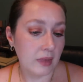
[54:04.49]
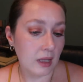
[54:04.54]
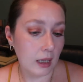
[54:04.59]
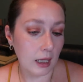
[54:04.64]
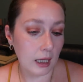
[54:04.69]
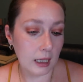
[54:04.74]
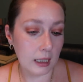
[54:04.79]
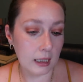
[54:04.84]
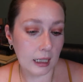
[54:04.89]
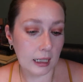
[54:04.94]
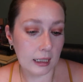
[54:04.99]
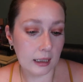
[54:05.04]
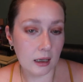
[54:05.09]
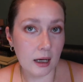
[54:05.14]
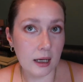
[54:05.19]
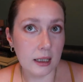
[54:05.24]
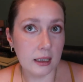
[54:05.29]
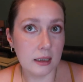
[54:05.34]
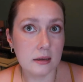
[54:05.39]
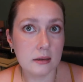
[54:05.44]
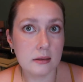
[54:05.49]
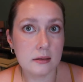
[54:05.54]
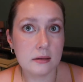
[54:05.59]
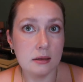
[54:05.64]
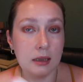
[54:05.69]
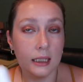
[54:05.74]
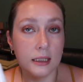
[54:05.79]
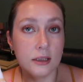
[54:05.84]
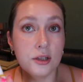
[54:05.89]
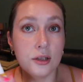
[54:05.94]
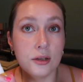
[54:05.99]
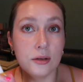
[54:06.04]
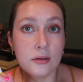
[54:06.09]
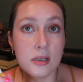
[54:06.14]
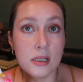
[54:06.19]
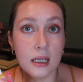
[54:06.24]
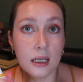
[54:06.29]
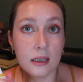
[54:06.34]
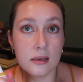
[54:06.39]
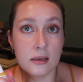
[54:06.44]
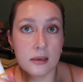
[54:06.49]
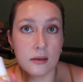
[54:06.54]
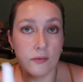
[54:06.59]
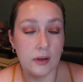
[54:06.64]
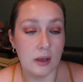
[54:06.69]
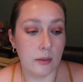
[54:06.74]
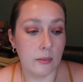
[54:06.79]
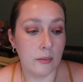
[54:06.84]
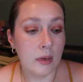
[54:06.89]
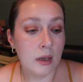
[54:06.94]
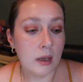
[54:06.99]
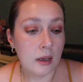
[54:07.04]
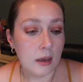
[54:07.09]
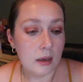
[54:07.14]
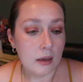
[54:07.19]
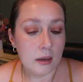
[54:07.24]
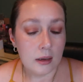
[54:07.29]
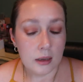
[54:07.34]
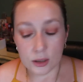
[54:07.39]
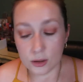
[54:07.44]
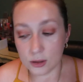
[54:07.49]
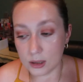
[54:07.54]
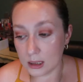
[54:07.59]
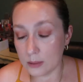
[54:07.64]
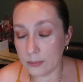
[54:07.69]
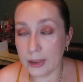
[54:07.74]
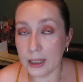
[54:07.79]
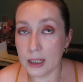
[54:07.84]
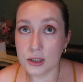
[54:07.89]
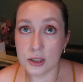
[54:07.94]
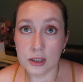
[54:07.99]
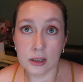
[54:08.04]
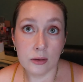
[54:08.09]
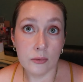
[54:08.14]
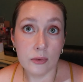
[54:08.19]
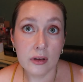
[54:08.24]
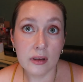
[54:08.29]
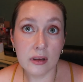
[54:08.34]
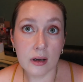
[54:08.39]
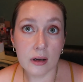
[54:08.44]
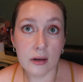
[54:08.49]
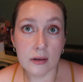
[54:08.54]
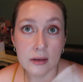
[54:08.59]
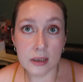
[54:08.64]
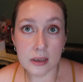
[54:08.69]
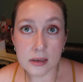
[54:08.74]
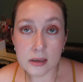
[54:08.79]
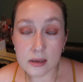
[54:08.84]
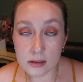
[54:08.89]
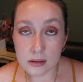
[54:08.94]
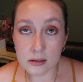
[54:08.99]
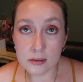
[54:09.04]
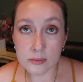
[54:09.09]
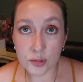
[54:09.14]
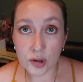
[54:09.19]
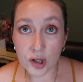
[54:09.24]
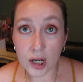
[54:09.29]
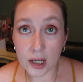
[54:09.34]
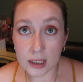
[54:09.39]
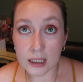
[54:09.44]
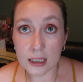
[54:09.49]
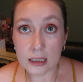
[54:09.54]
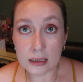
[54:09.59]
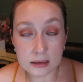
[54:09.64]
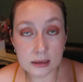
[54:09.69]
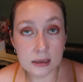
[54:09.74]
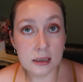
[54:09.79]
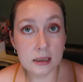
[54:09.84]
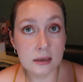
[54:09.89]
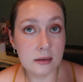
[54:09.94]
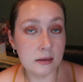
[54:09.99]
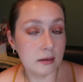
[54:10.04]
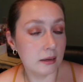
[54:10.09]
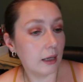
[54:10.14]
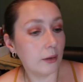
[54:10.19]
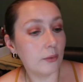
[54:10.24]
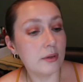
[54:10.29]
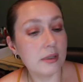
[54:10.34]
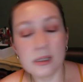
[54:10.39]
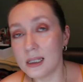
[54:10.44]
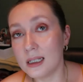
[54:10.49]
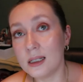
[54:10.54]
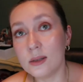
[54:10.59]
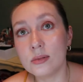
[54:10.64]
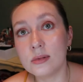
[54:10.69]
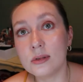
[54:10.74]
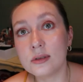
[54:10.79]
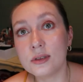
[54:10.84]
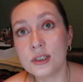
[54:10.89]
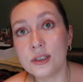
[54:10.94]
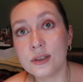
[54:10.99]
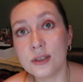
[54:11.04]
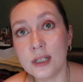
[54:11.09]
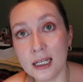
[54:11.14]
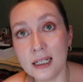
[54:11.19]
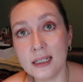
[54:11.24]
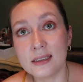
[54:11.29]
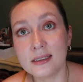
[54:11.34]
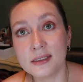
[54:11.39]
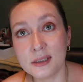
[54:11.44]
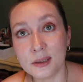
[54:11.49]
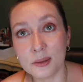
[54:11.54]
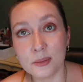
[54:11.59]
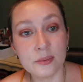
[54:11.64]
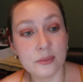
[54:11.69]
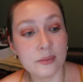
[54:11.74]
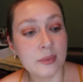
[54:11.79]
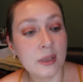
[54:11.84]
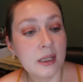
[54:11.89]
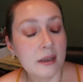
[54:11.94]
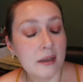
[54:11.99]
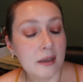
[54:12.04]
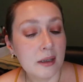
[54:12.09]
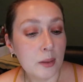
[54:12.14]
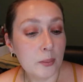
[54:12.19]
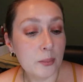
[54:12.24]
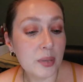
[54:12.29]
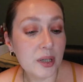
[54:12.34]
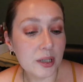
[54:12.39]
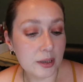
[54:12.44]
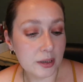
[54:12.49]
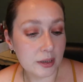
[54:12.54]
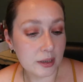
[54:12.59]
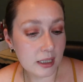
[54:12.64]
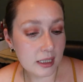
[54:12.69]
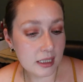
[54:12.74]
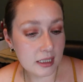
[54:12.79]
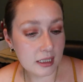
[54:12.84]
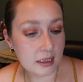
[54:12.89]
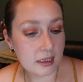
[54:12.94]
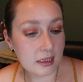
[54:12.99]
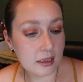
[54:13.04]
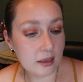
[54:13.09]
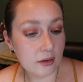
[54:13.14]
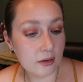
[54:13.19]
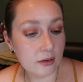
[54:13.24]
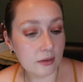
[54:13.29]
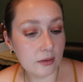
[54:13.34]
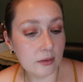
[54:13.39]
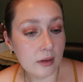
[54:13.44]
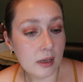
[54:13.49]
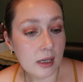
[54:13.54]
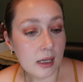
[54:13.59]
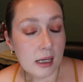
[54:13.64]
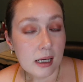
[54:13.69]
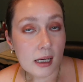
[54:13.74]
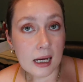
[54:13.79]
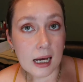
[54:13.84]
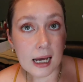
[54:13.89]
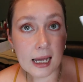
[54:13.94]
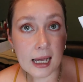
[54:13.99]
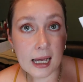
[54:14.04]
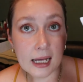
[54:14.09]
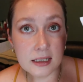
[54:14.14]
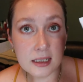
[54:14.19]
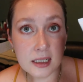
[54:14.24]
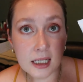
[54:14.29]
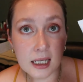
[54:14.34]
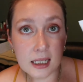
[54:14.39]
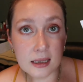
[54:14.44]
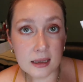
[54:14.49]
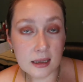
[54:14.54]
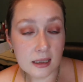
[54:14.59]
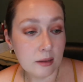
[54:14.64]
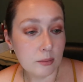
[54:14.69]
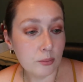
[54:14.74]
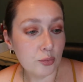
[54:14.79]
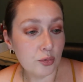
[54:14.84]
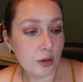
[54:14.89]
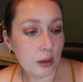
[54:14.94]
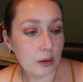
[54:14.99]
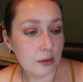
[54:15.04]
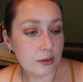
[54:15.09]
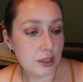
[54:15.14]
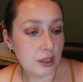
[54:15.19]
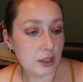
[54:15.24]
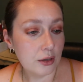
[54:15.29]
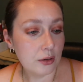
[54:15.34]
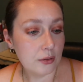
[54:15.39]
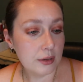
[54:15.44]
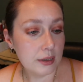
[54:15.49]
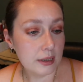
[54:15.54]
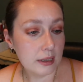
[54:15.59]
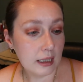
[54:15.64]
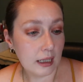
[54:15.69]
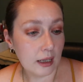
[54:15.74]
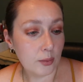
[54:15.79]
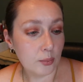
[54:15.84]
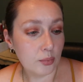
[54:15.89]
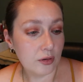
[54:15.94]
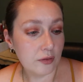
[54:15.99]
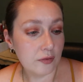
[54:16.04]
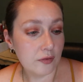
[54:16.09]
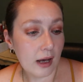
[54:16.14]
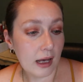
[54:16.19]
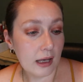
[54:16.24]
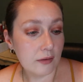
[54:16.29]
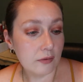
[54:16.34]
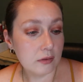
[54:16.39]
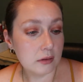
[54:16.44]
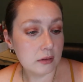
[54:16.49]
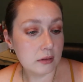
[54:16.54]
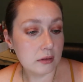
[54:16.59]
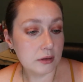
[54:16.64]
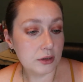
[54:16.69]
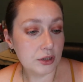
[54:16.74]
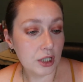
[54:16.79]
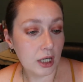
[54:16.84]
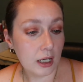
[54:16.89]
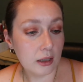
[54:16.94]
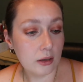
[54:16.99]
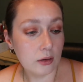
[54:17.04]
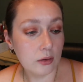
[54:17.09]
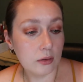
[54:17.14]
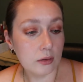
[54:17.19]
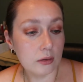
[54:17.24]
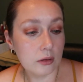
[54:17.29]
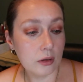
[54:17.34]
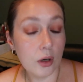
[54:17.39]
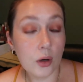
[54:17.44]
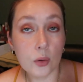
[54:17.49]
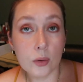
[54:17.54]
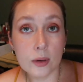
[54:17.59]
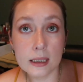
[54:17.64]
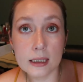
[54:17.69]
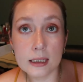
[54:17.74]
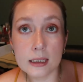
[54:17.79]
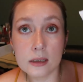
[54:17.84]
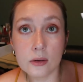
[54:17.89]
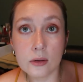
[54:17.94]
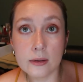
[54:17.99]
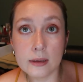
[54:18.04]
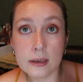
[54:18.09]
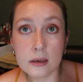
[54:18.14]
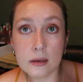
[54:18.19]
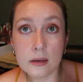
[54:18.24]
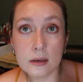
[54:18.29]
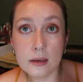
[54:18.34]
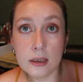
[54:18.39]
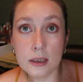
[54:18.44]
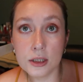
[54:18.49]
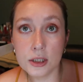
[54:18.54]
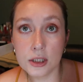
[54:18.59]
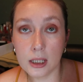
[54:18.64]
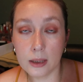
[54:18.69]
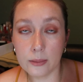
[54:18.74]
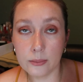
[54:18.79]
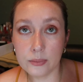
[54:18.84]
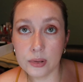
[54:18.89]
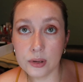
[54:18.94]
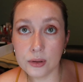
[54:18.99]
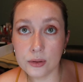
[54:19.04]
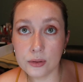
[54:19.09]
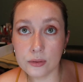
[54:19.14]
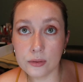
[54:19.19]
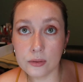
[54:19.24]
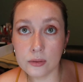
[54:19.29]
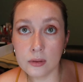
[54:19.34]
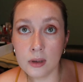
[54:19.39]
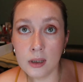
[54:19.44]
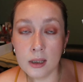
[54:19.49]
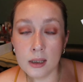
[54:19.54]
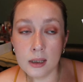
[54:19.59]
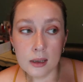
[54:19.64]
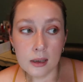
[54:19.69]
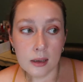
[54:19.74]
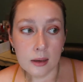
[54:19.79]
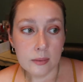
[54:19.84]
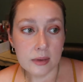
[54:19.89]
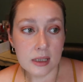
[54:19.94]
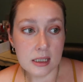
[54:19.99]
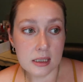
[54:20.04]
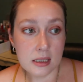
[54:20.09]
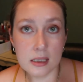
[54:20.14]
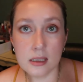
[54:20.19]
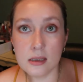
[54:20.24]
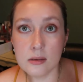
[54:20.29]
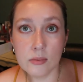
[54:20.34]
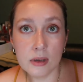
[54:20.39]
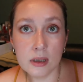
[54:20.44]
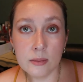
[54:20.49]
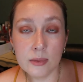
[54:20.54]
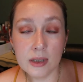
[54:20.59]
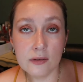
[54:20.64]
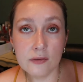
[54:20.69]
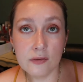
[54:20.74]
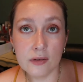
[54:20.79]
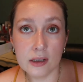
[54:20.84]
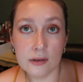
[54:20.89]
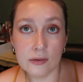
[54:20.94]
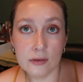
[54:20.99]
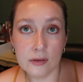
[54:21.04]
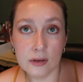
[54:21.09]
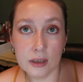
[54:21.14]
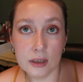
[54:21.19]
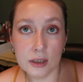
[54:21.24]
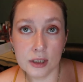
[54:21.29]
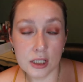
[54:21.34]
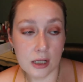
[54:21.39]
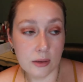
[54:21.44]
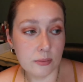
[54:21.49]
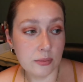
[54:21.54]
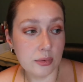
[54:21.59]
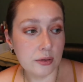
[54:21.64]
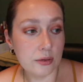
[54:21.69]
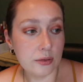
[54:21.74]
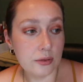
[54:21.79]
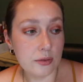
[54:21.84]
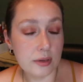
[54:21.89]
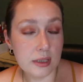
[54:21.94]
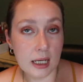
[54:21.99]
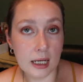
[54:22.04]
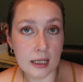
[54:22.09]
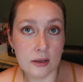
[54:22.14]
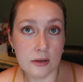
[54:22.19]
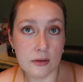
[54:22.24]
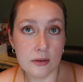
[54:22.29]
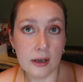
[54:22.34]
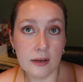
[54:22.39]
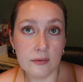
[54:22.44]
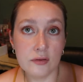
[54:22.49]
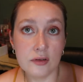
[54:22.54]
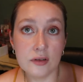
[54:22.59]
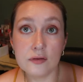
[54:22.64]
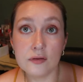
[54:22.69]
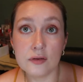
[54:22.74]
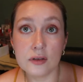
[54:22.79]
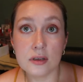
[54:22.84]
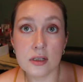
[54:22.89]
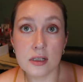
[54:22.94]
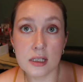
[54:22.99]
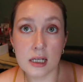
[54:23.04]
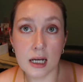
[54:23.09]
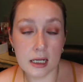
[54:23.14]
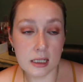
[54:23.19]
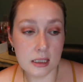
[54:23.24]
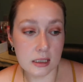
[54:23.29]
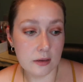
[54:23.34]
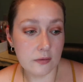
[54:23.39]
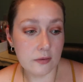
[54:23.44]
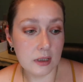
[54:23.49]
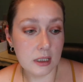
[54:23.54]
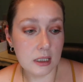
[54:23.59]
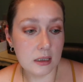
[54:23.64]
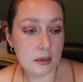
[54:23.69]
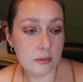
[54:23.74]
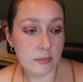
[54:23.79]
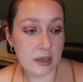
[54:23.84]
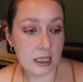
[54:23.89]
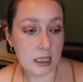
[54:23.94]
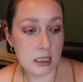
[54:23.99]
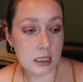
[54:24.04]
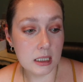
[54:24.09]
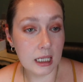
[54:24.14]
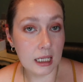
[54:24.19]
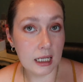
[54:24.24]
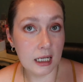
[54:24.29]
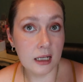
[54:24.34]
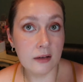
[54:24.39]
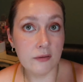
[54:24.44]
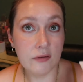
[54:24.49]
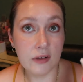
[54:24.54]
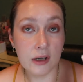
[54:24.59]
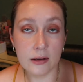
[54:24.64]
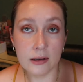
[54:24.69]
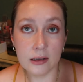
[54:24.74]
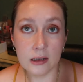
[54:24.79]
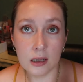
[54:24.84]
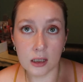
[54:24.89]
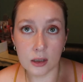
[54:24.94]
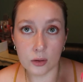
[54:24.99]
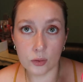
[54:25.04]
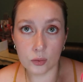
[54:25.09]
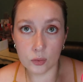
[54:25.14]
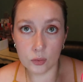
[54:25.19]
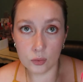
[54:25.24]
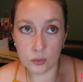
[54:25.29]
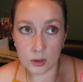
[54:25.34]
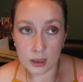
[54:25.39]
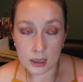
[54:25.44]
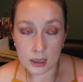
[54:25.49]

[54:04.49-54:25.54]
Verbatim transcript: And I got like two sets of them. You can imagine with all this product, I was able to get some perks. So I had to get the Briogeo Scalp Revival Charcoal and Coconut Oil Shampoo. This is one of my favorite shampoos. I do have the full size of it, but it's getting very low.